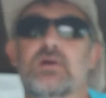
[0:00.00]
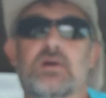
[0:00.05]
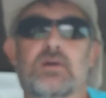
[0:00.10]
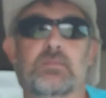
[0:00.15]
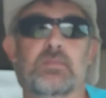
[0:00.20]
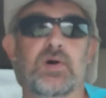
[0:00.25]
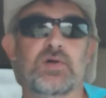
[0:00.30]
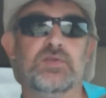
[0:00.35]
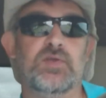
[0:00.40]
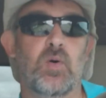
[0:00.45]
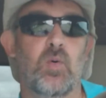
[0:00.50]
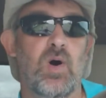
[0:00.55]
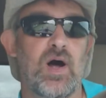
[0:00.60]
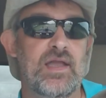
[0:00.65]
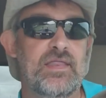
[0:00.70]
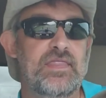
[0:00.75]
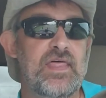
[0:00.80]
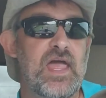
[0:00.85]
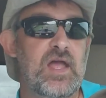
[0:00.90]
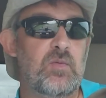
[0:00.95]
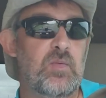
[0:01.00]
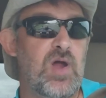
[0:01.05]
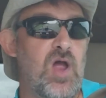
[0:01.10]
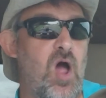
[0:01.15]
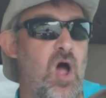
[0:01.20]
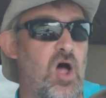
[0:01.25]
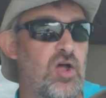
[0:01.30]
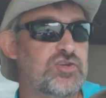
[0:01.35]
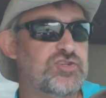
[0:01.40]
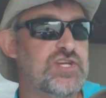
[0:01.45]
But the one thing we
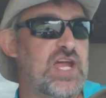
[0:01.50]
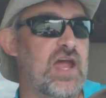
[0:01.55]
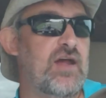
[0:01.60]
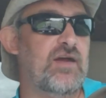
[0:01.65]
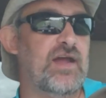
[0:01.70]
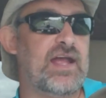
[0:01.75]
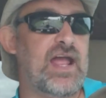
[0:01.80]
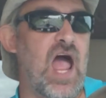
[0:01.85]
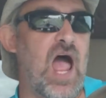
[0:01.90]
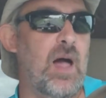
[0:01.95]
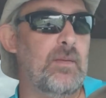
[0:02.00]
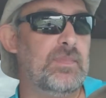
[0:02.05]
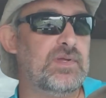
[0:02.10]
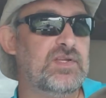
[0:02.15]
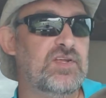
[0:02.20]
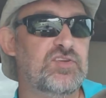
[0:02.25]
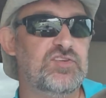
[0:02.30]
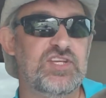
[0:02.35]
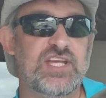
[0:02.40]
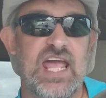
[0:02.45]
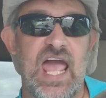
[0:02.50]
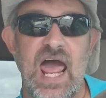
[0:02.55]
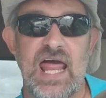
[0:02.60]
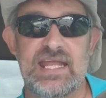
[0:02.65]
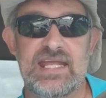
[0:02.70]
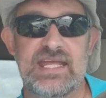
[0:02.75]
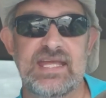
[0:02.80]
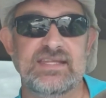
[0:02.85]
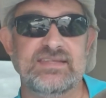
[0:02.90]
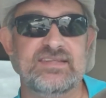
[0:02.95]
all share in common is you got to
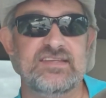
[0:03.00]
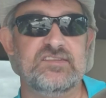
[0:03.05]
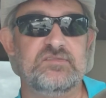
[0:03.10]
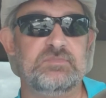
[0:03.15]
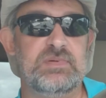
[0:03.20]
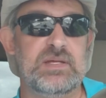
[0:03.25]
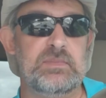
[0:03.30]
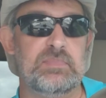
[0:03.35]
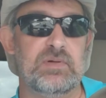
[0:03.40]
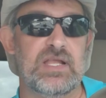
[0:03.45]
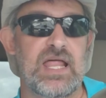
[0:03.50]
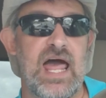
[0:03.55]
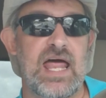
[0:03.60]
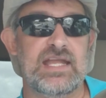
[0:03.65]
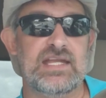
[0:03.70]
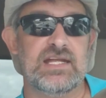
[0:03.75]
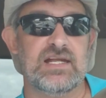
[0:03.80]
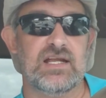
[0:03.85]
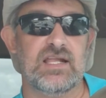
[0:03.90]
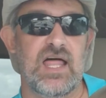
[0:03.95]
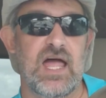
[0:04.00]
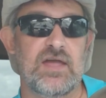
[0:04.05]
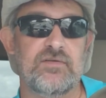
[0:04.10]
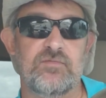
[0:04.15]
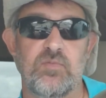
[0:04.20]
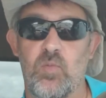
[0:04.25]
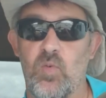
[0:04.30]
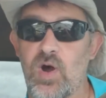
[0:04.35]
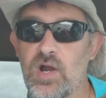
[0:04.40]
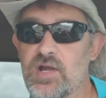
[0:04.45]
get these people out of your life.
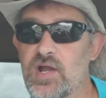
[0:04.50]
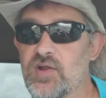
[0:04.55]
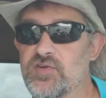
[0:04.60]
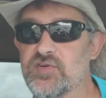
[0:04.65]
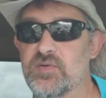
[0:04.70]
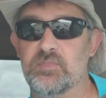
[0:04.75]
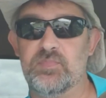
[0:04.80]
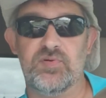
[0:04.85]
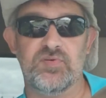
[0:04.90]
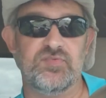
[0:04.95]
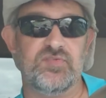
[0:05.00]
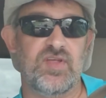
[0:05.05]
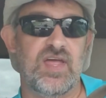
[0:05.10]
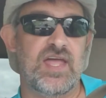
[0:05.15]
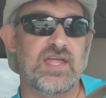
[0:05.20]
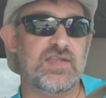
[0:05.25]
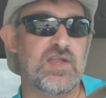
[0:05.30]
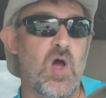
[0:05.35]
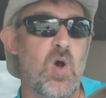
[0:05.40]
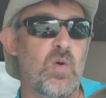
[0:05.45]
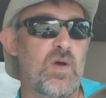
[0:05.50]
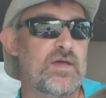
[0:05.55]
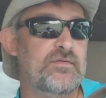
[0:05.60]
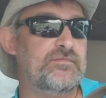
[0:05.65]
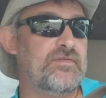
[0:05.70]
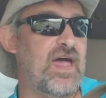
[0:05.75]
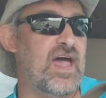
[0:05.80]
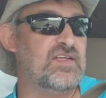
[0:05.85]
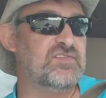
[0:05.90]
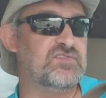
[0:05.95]
100%. No ifs,
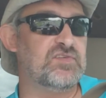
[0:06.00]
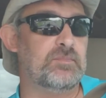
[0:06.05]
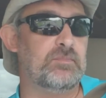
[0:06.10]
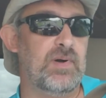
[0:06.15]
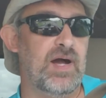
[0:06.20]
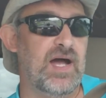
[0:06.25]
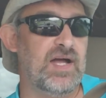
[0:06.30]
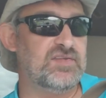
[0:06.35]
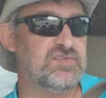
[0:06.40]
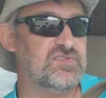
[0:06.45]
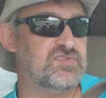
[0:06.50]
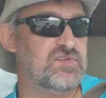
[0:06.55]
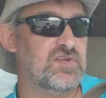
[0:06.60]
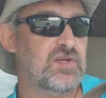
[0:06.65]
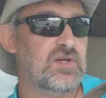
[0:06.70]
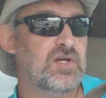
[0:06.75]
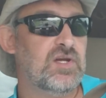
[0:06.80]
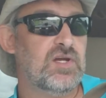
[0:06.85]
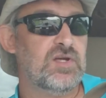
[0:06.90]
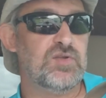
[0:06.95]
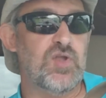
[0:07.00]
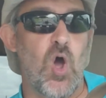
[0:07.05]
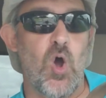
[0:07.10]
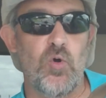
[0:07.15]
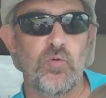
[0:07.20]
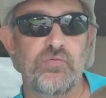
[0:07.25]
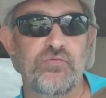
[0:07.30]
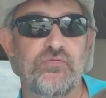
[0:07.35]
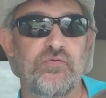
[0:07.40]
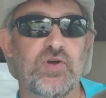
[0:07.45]
ands, or buts. No
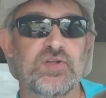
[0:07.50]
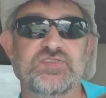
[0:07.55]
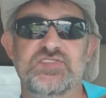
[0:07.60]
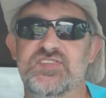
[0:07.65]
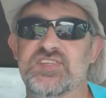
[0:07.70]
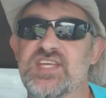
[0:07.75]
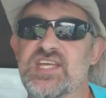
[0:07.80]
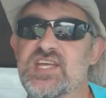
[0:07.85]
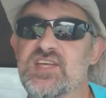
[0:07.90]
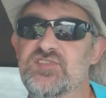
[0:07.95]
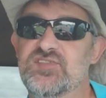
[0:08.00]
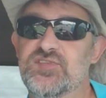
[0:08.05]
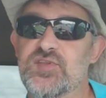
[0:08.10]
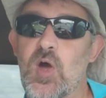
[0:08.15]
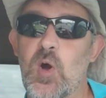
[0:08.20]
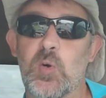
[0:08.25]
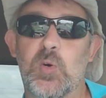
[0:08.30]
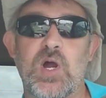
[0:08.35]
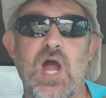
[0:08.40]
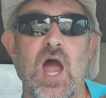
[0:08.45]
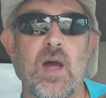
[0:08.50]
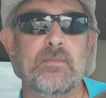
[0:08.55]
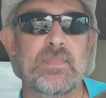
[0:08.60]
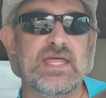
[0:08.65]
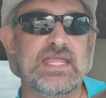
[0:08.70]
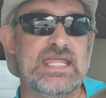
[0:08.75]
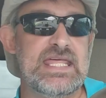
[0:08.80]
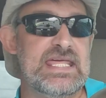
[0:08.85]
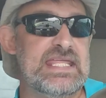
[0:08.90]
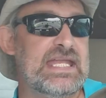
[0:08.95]
footsies. No
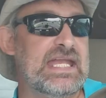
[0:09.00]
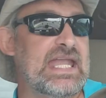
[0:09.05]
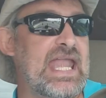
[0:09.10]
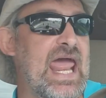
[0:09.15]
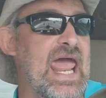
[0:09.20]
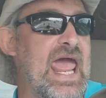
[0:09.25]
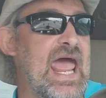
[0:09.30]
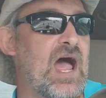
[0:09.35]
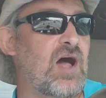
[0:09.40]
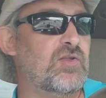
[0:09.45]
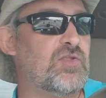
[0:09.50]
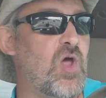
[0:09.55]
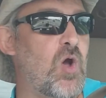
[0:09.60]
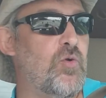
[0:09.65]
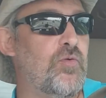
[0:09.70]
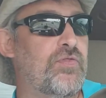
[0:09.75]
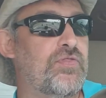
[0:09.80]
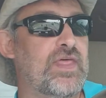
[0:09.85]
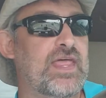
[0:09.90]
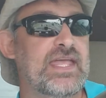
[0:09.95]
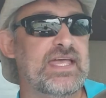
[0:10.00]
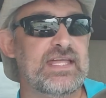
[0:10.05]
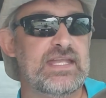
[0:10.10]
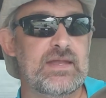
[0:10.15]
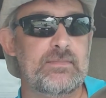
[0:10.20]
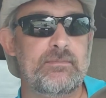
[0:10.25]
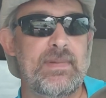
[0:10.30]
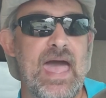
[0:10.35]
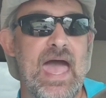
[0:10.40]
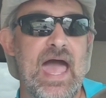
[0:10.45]
coming in and out. No thinking
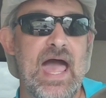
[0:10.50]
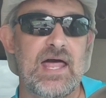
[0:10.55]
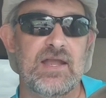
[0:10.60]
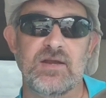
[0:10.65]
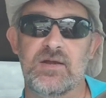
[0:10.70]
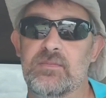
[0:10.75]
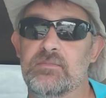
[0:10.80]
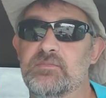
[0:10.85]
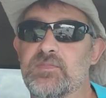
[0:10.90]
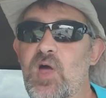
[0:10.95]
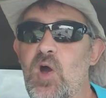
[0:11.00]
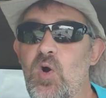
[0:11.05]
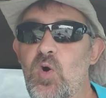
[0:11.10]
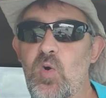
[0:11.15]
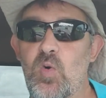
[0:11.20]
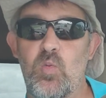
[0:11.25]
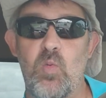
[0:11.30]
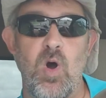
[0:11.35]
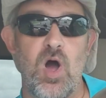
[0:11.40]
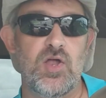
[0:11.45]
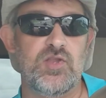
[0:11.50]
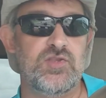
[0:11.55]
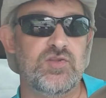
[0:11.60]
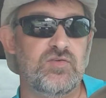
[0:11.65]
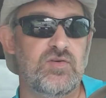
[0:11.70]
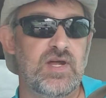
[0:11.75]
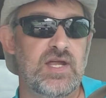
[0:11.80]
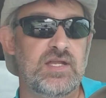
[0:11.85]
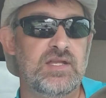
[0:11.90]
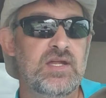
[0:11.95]
about them. No
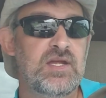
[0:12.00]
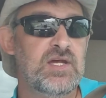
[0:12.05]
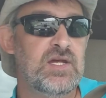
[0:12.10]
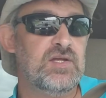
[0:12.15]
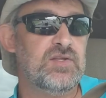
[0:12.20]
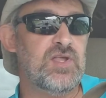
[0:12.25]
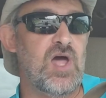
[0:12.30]
wondering.